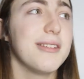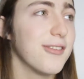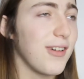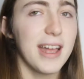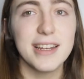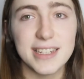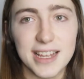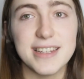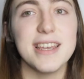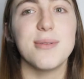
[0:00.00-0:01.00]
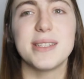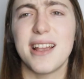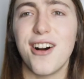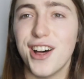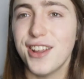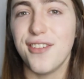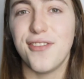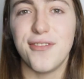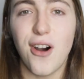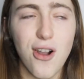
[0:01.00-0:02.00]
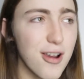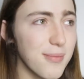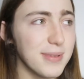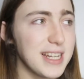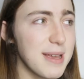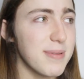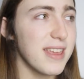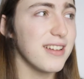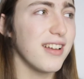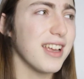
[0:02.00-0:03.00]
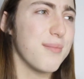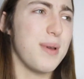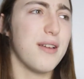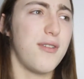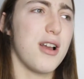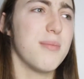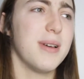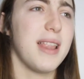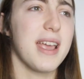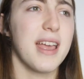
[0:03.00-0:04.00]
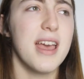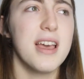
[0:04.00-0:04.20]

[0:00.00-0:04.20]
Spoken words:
fine and dandy. It was like on a farm type thing, not like a big farm, but like